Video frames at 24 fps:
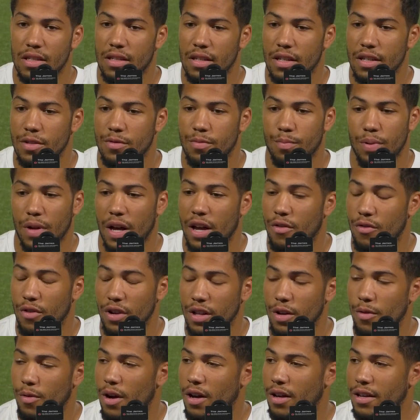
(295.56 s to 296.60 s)
Oh, he's playing
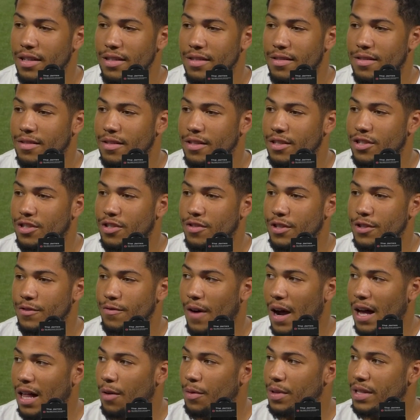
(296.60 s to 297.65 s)
really well. He's
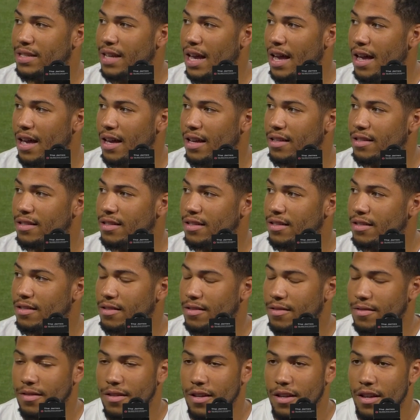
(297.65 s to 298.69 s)
violent with his hands.
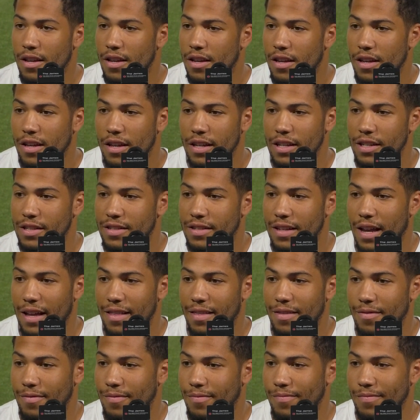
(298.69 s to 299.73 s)
He's at
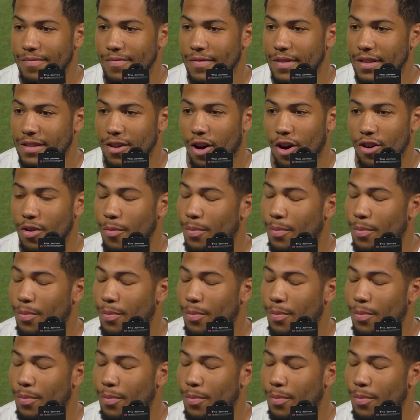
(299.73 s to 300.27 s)
it's hard